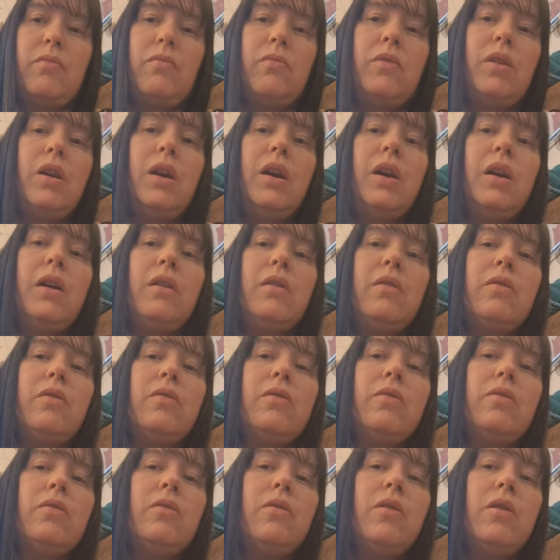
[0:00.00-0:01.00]
Yeah.
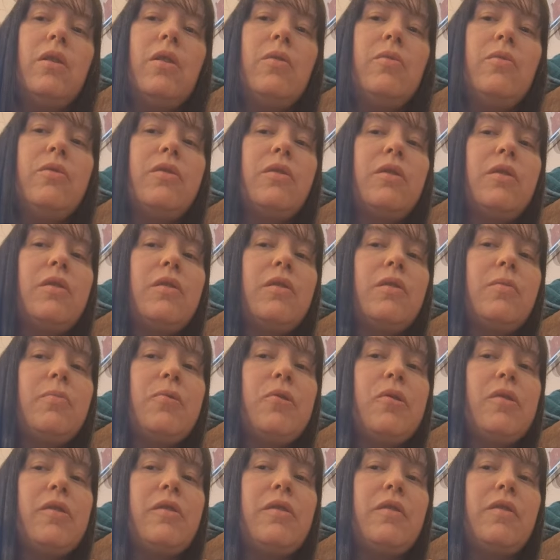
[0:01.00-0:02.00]
I was going to
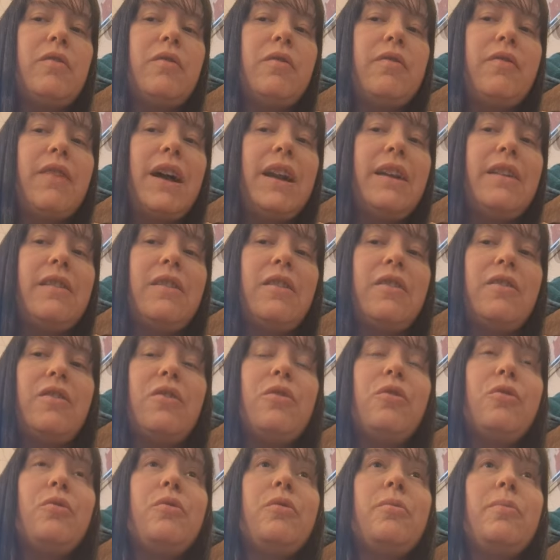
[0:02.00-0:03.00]
surprise you for Valentine's. I
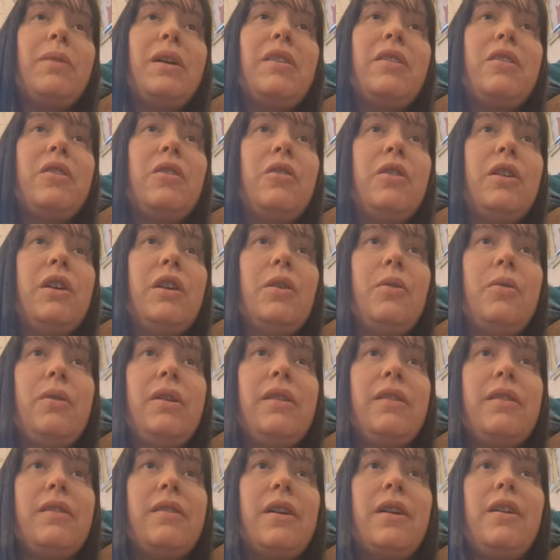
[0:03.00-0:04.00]
thought it was about 30
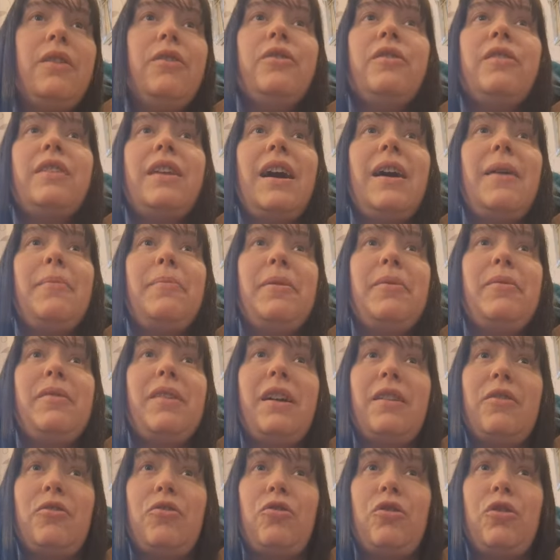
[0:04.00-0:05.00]
quid. Yeah, so I looked it up and it was
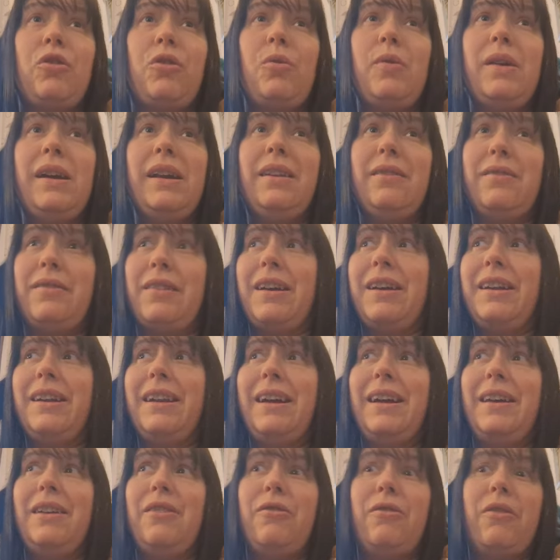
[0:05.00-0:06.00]
100 quid. I was like,
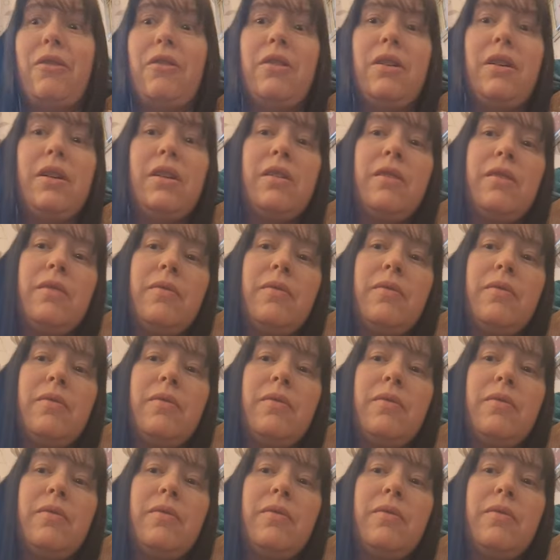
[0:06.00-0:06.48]
no, you're right.